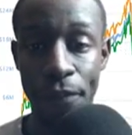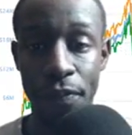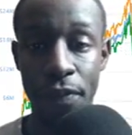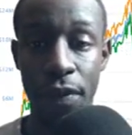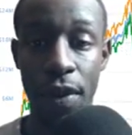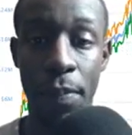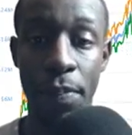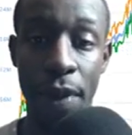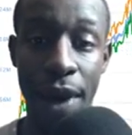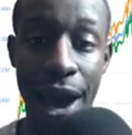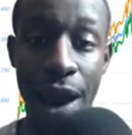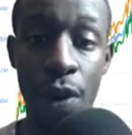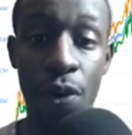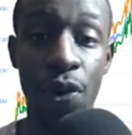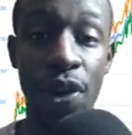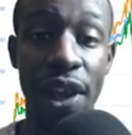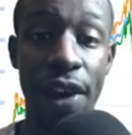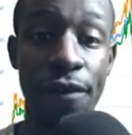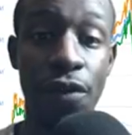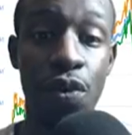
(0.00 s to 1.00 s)
but I will
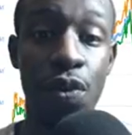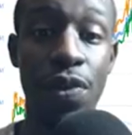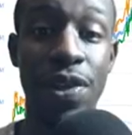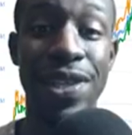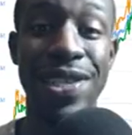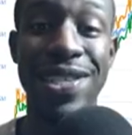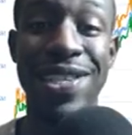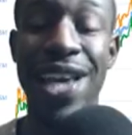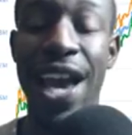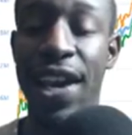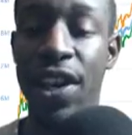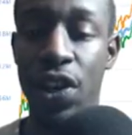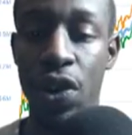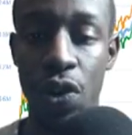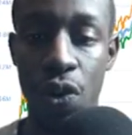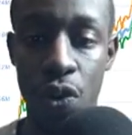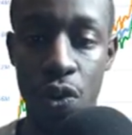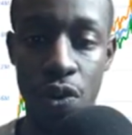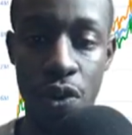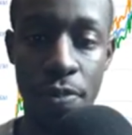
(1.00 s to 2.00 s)
give you the
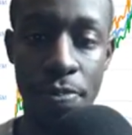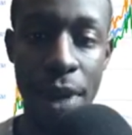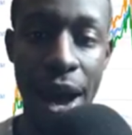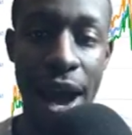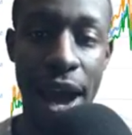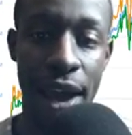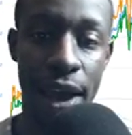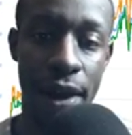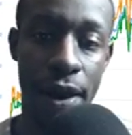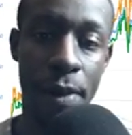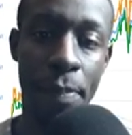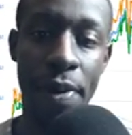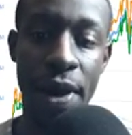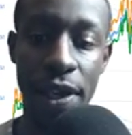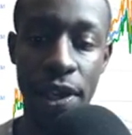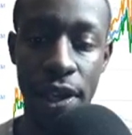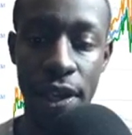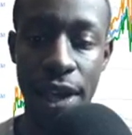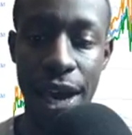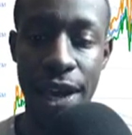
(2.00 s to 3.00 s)
technicals, my
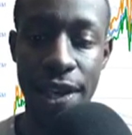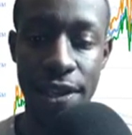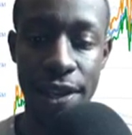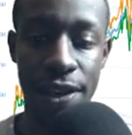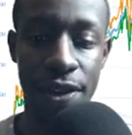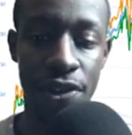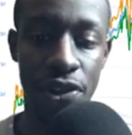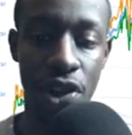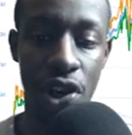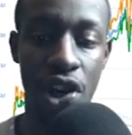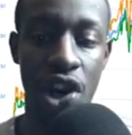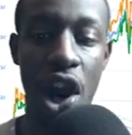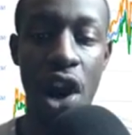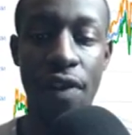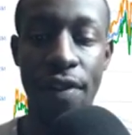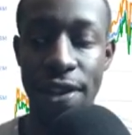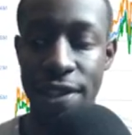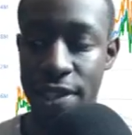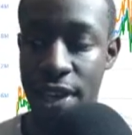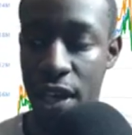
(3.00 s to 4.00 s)
opinion at the
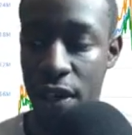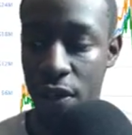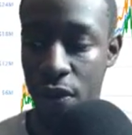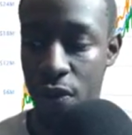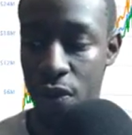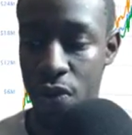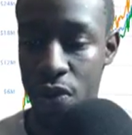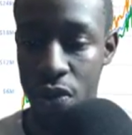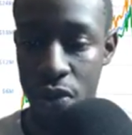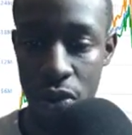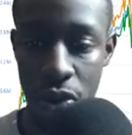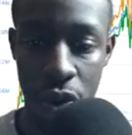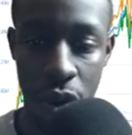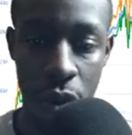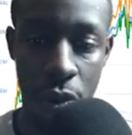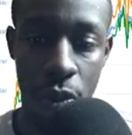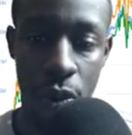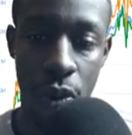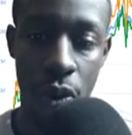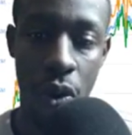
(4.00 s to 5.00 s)
current technicals
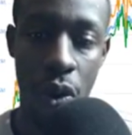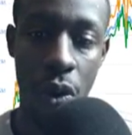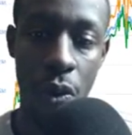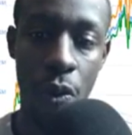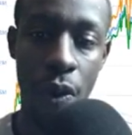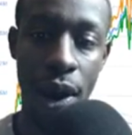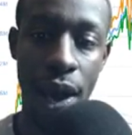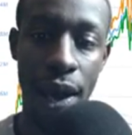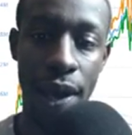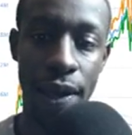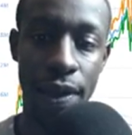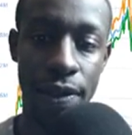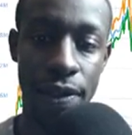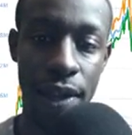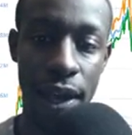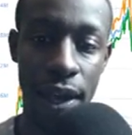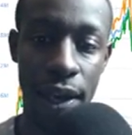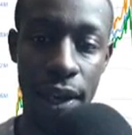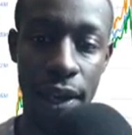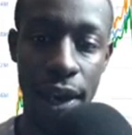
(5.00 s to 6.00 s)
on or what I
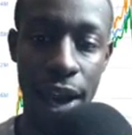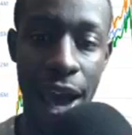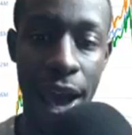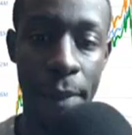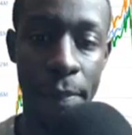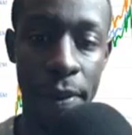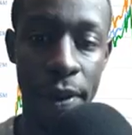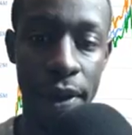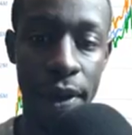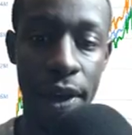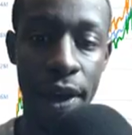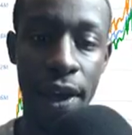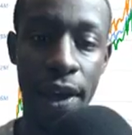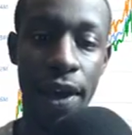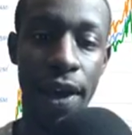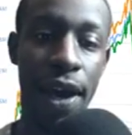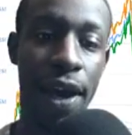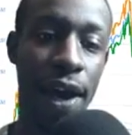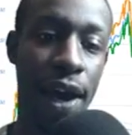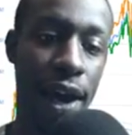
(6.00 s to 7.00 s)
think can happen.
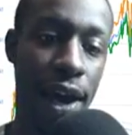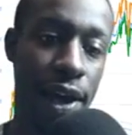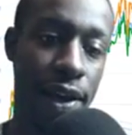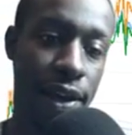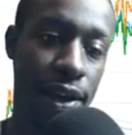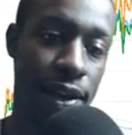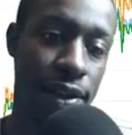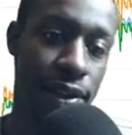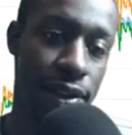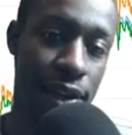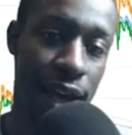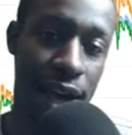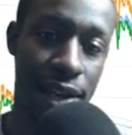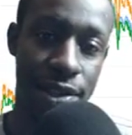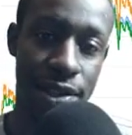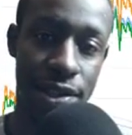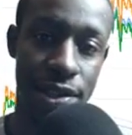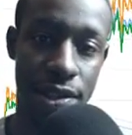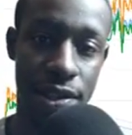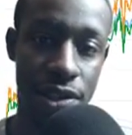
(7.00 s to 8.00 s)
And
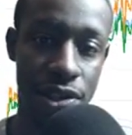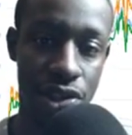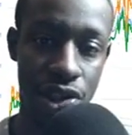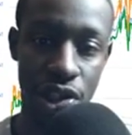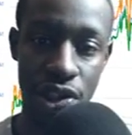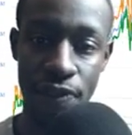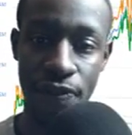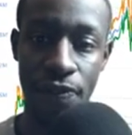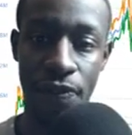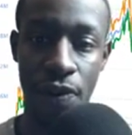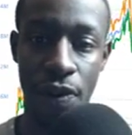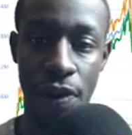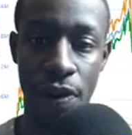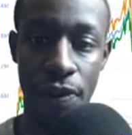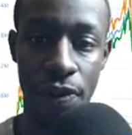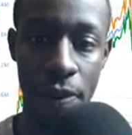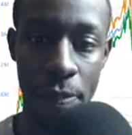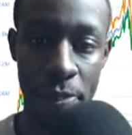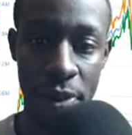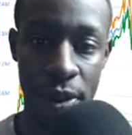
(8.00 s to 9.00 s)
that's just for
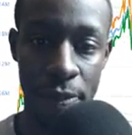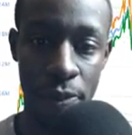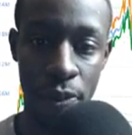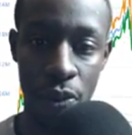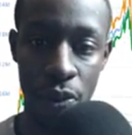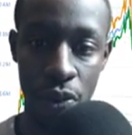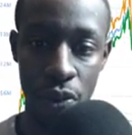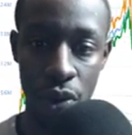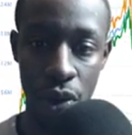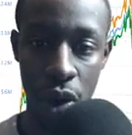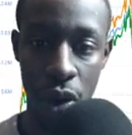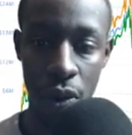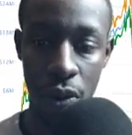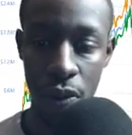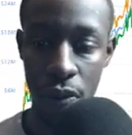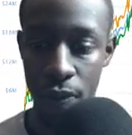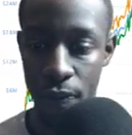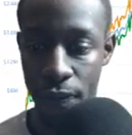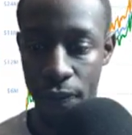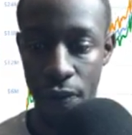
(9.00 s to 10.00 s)
the people, you know,
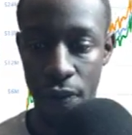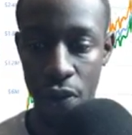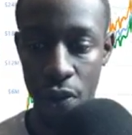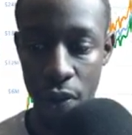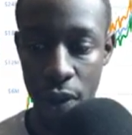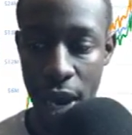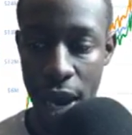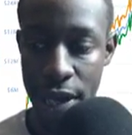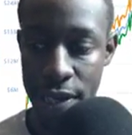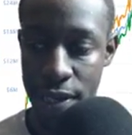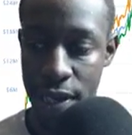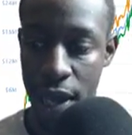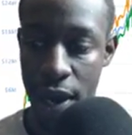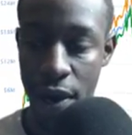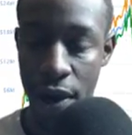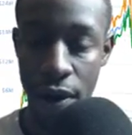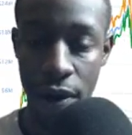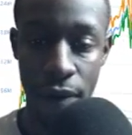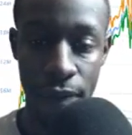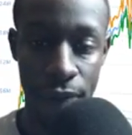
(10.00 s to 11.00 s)
for you guys that
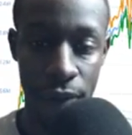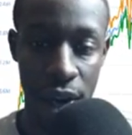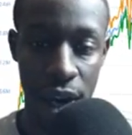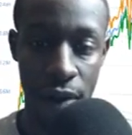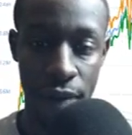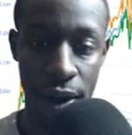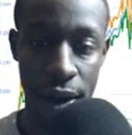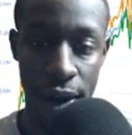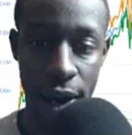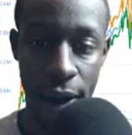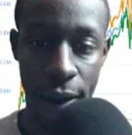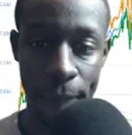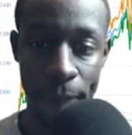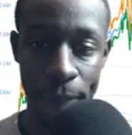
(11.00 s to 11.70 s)
are here right now.